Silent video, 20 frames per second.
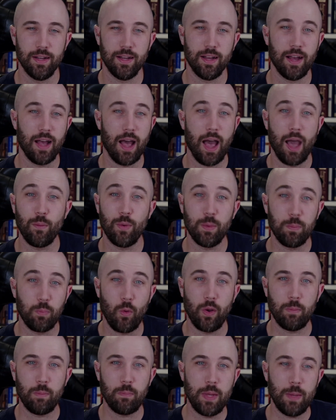I would
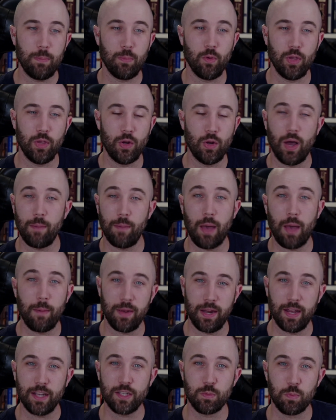point people, I'm
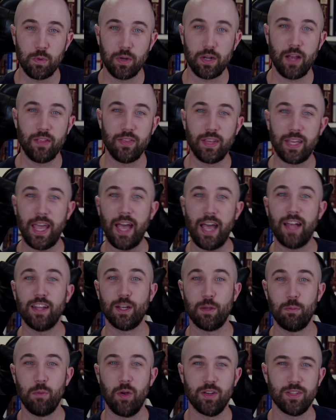an expert on the
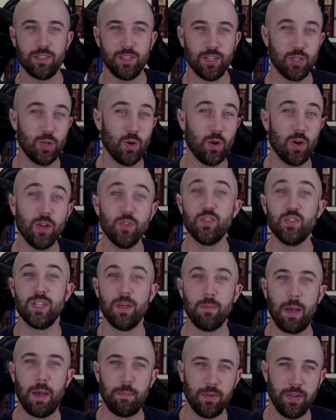Gallic monks, the so-called
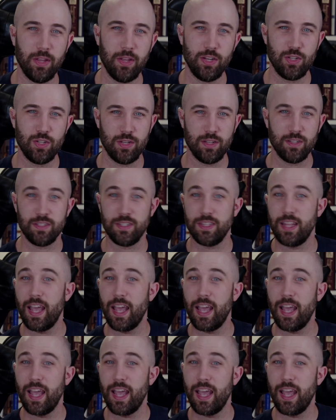semi-Pelagians.